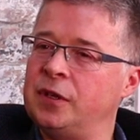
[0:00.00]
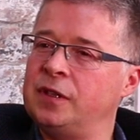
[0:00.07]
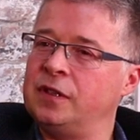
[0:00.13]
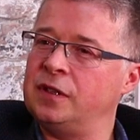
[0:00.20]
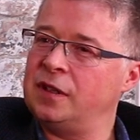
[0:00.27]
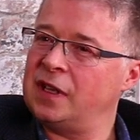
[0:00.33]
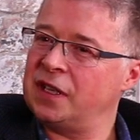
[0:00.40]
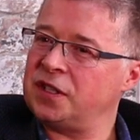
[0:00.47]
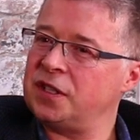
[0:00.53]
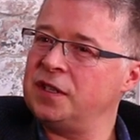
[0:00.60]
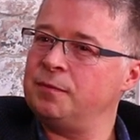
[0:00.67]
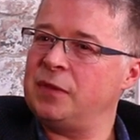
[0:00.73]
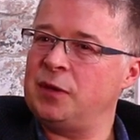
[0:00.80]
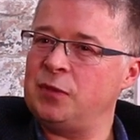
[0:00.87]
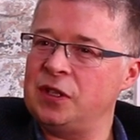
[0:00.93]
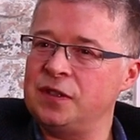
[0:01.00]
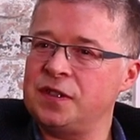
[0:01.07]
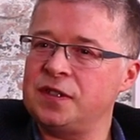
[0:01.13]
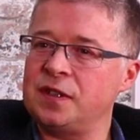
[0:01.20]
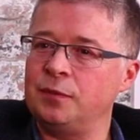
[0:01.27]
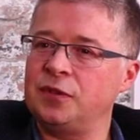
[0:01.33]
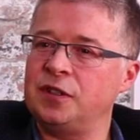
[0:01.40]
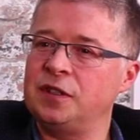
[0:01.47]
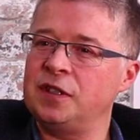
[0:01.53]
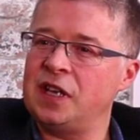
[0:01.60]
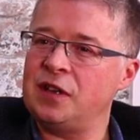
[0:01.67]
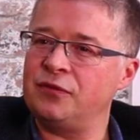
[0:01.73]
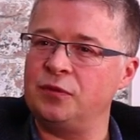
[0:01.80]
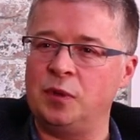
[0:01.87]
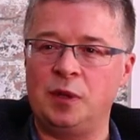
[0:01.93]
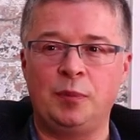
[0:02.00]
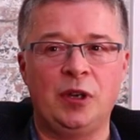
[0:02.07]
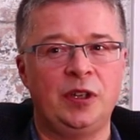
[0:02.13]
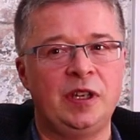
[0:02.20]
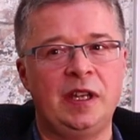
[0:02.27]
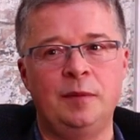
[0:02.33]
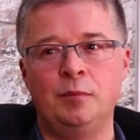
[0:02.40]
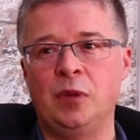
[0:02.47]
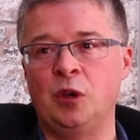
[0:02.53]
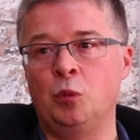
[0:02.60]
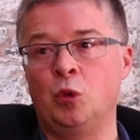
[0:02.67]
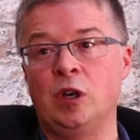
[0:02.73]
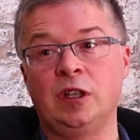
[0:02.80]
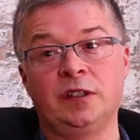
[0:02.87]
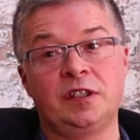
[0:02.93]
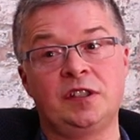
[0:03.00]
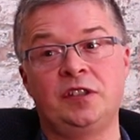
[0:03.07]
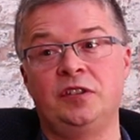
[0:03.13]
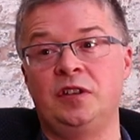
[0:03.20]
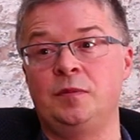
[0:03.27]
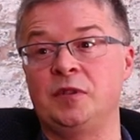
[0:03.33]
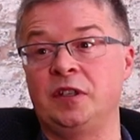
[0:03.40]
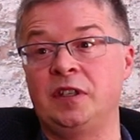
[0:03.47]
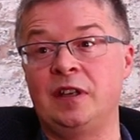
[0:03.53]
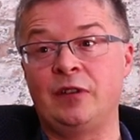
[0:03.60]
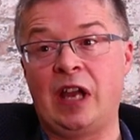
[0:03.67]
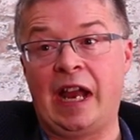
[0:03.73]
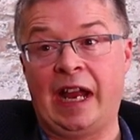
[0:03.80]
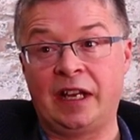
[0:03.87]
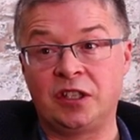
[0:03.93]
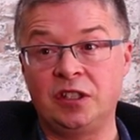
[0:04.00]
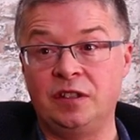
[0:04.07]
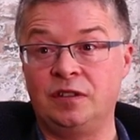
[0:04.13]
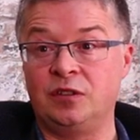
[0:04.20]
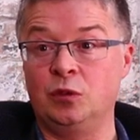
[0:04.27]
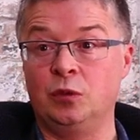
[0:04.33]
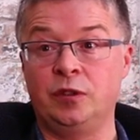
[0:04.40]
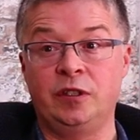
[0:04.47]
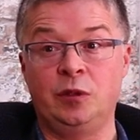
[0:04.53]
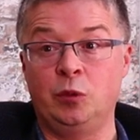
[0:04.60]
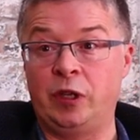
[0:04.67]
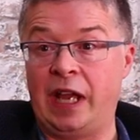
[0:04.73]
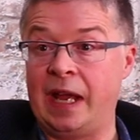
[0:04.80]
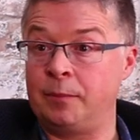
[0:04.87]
you know, actually, maybe there's something there for me. But in my wildest dreams, I never actually thought that it would